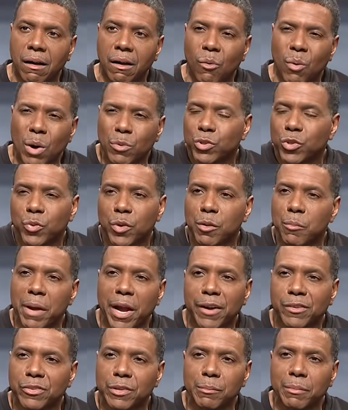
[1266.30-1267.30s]
Why would you wanna
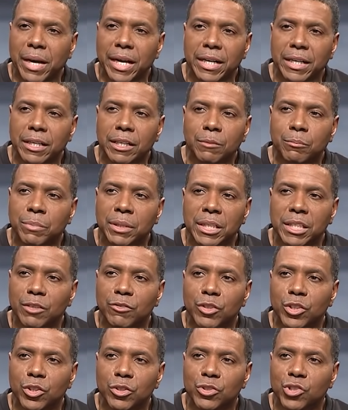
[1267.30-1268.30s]
marry somebody that doesn't believe
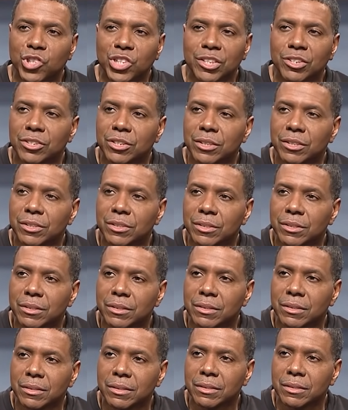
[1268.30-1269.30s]
in your Jesus?
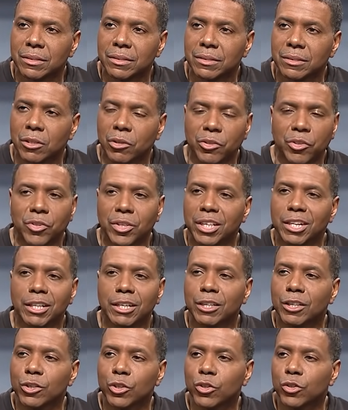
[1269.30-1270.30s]
The only thing they're
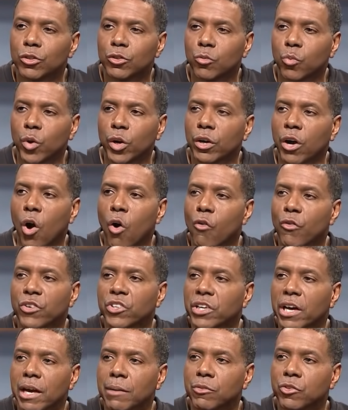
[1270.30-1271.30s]
gonna do is work
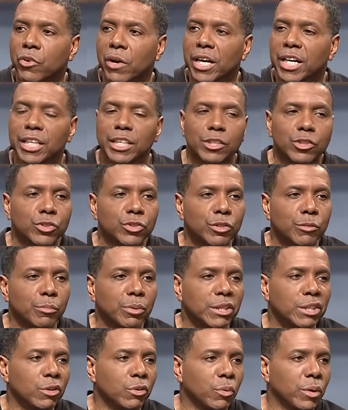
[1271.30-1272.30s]
overtime to try to get you to
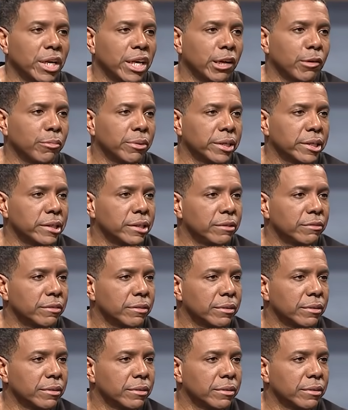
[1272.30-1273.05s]
believe the way they believe.